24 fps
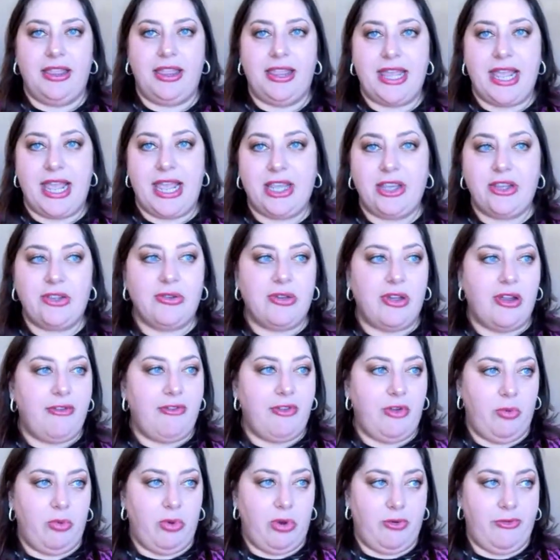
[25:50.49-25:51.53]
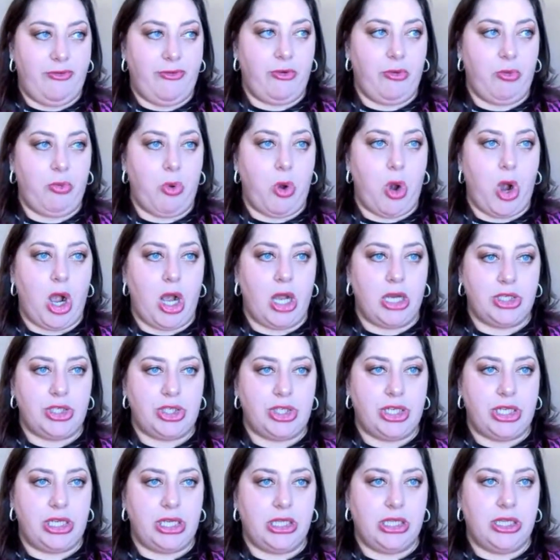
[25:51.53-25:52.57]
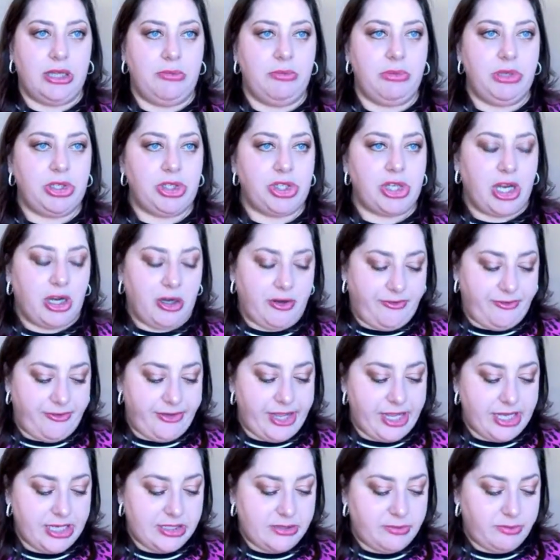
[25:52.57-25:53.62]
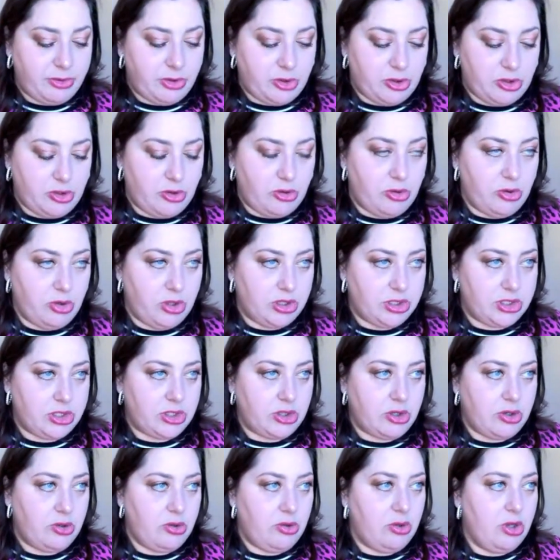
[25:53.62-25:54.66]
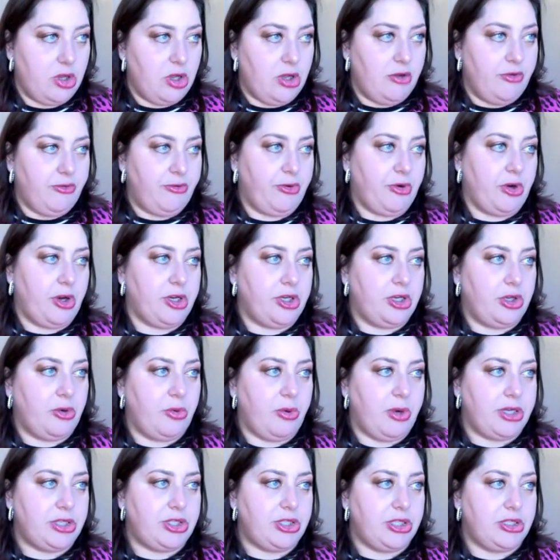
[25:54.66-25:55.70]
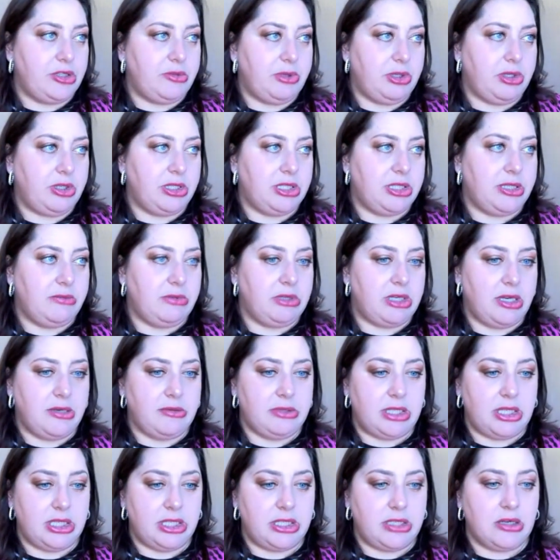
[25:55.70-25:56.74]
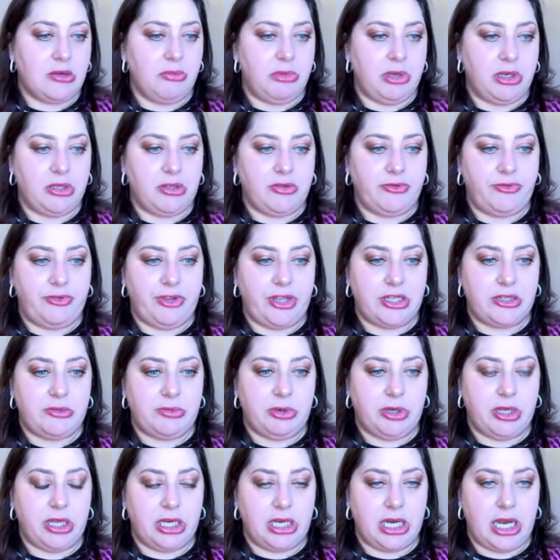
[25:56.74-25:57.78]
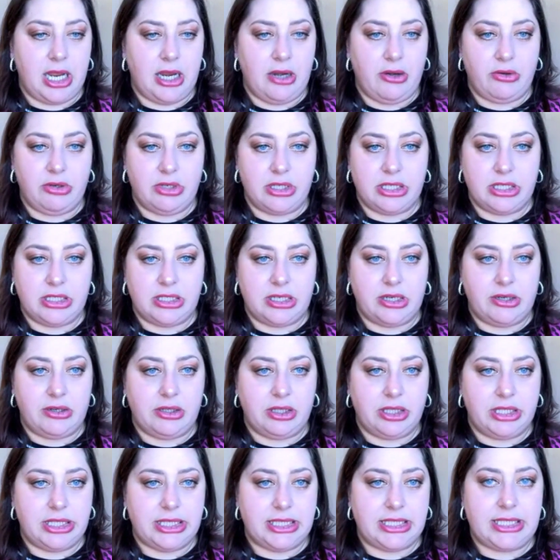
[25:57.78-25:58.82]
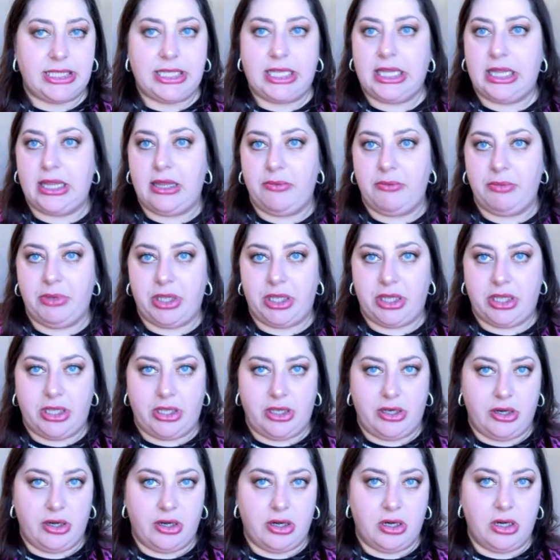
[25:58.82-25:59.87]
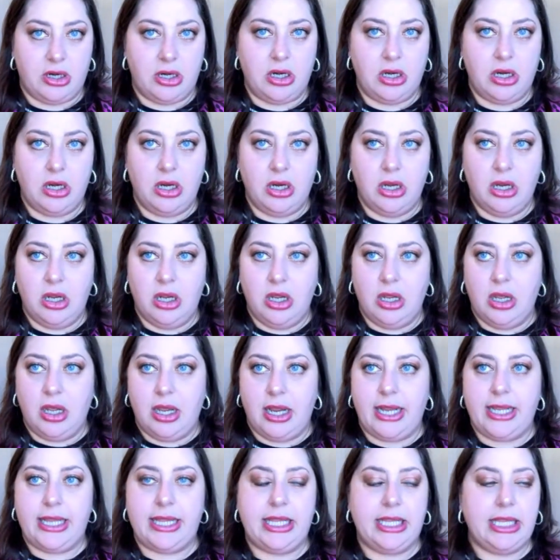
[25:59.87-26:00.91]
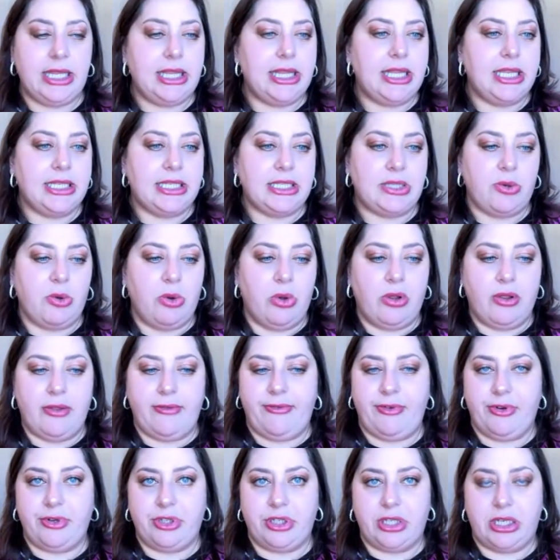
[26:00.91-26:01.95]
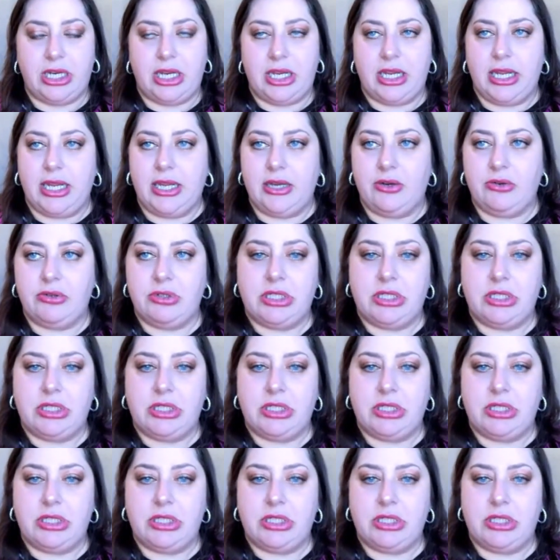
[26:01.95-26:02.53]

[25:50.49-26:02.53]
Thank you everyone for watching. Let me check Facebook also for any questions, because sometimes things come into Facebook and I don't necessarily see them here. I think that's all for today. I don't